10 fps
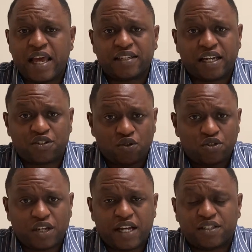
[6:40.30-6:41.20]
As I
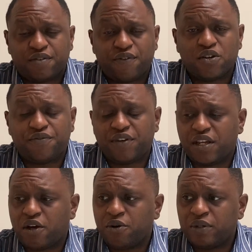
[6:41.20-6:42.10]
told you guys in the first
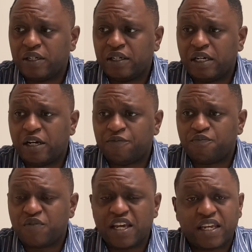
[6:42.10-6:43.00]
video,
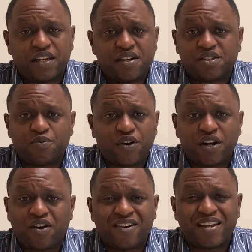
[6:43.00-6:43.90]
getting into some
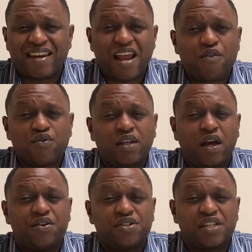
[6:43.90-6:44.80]
credit card debt, not really
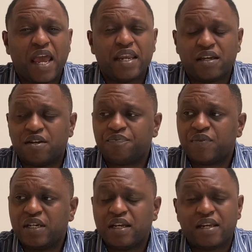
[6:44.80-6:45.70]
understanding them.
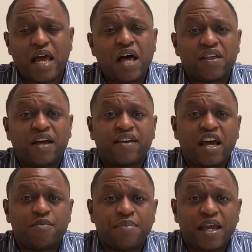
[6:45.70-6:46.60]
Now that I've
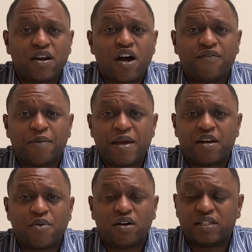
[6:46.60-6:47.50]
got them paid off, I paid
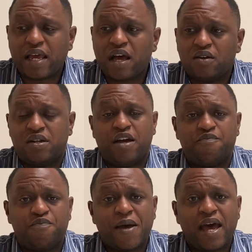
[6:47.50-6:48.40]
them all down,
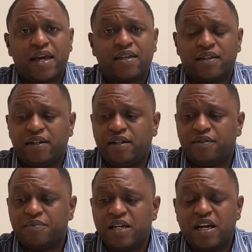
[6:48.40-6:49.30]
I'm back.
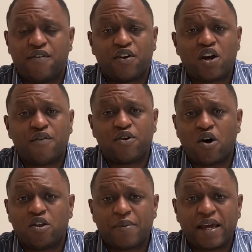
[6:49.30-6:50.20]
I recovered
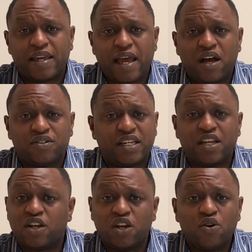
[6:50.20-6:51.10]
all of my accounts. I
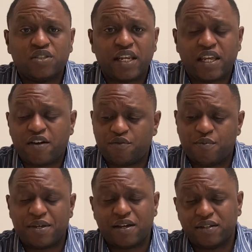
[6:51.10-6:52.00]
didn't close any of them,
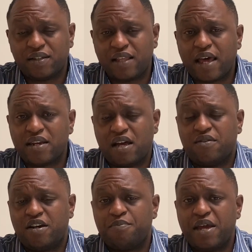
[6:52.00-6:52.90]
and because of that,
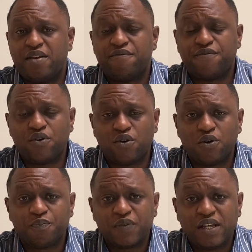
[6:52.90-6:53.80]
now that I'm paid in
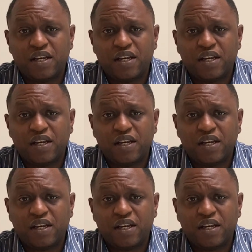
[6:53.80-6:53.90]
full,